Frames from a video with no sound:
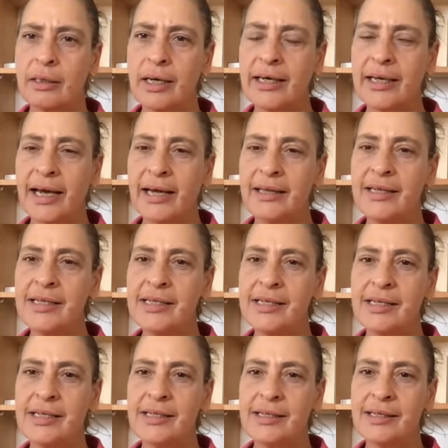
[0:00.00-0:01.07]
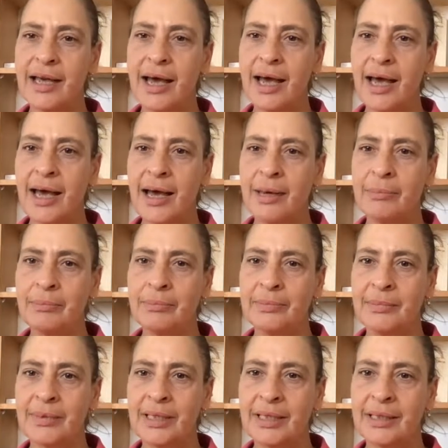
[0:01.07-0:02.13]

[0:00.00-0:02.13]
Okay, this is awesome.